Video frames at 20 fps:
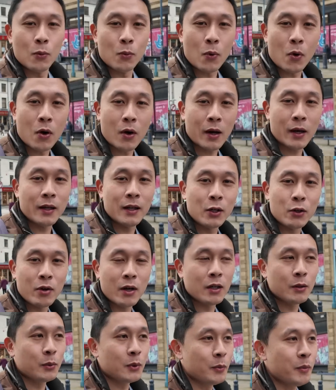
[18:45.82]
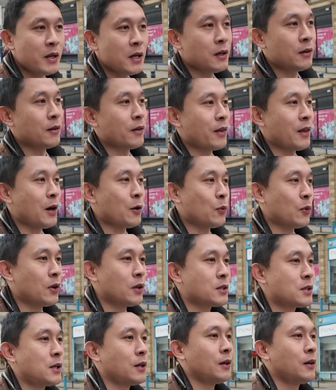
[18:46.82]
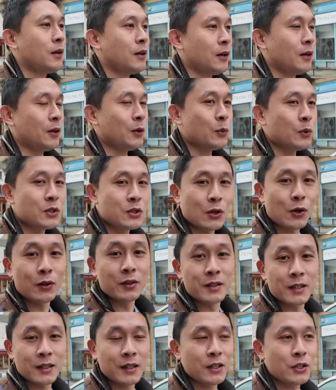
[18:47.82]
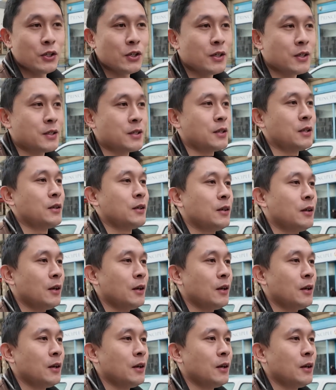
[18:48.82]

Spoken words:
What an incredible meal that was. It was all delicious.